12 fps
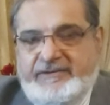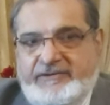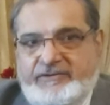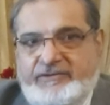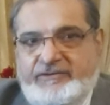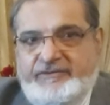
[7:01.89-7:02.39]

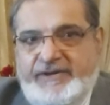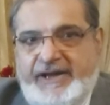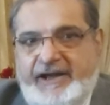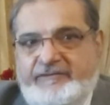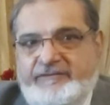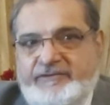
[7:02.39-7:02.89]
So we
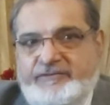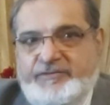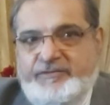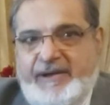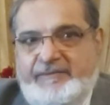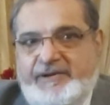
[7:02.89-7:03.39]
have to
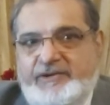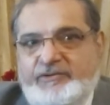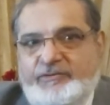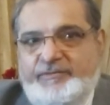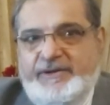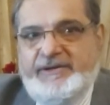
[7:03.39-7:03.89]
probably
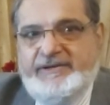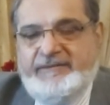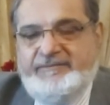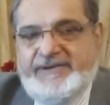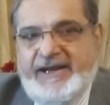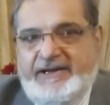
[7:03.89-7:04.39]
open
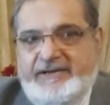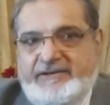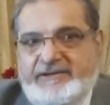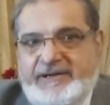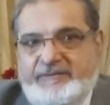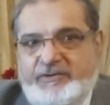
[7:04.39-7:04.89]
some
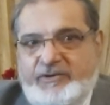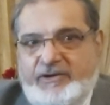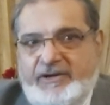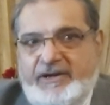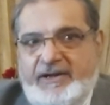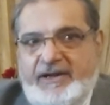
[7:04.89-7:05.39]
centers
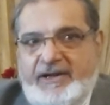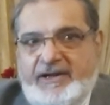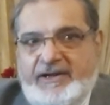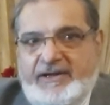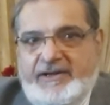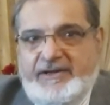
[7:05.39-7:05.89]
abroad
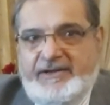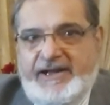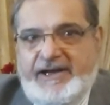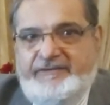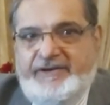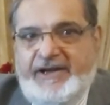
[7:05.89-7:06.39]

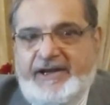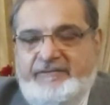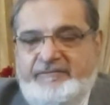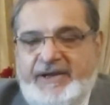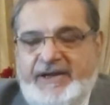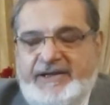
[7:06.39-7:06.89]
that we
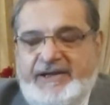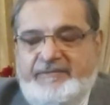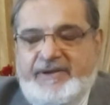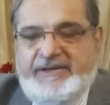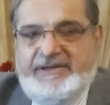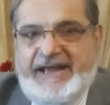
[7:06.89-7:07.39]
can make
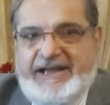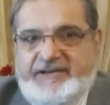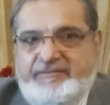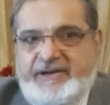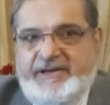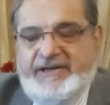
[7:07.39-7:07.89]
them as
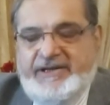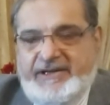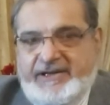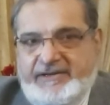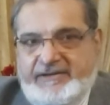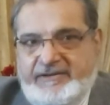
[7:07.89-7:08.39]
catchment
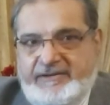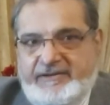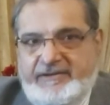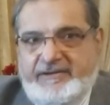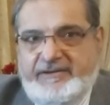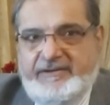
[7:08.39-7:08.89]
areas.
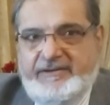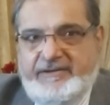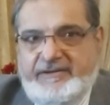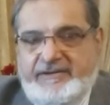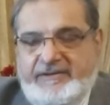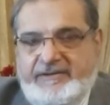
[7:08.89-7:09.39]

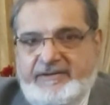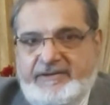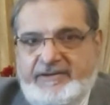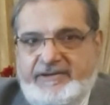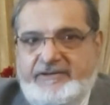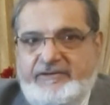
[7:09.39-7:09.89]

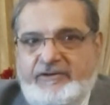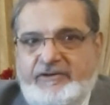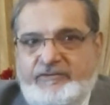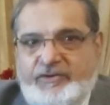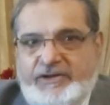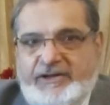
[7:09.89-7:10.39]
This is all
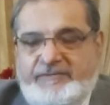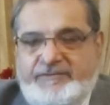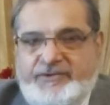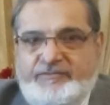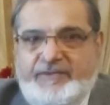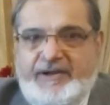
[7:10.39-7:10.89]
what
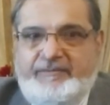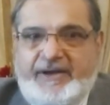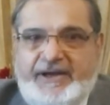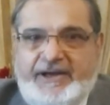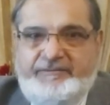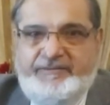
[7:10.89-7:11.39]
comes to my
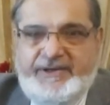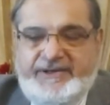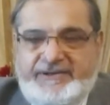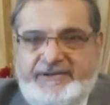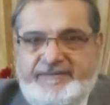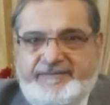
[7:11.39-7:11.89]
mind at
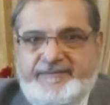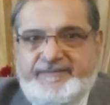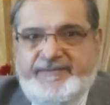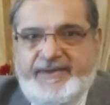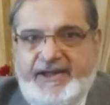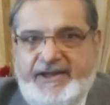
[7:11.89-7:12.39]
present.
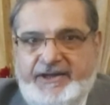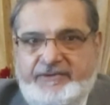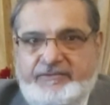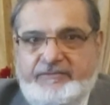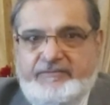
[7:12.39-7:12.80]
Thank you.